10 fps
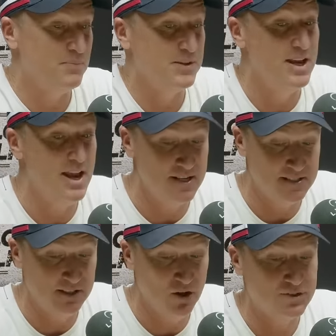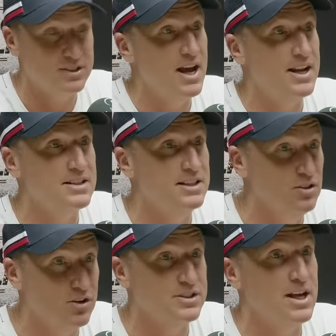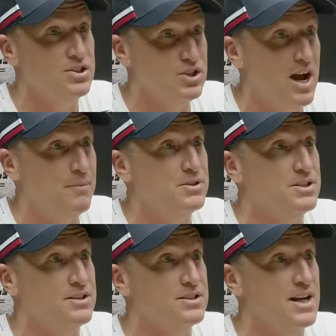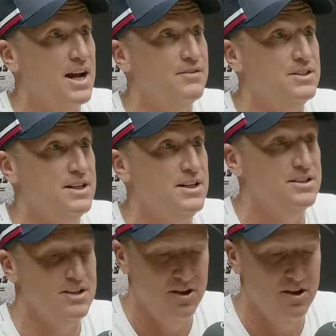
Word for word: And it, has he lost that? Has he lost that sharpness at the start of his innings?